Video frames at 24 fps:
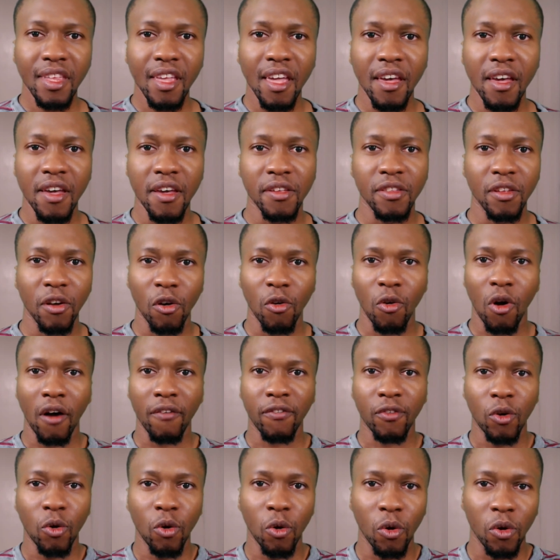
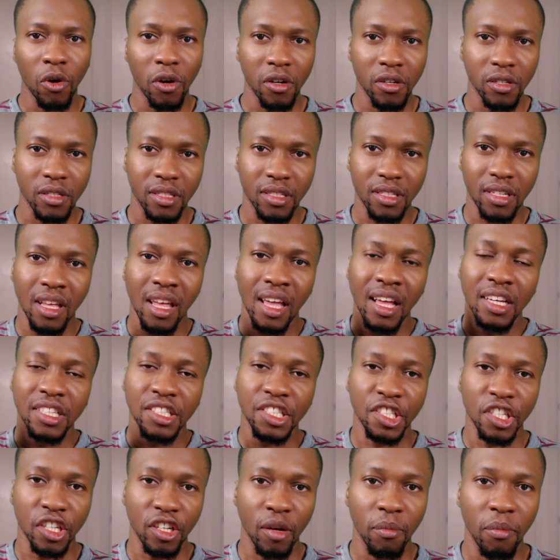of course,
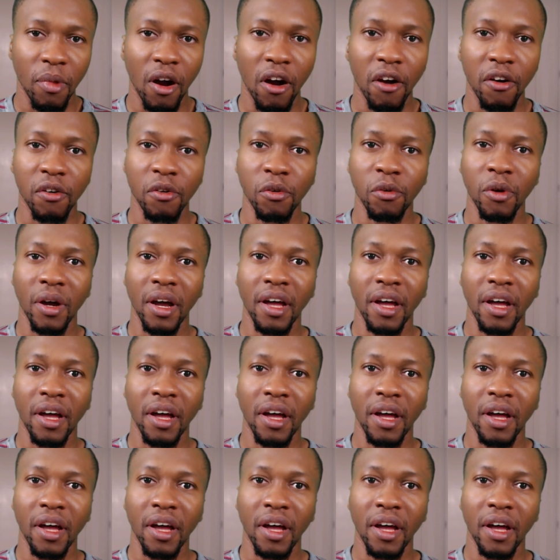Shikamaru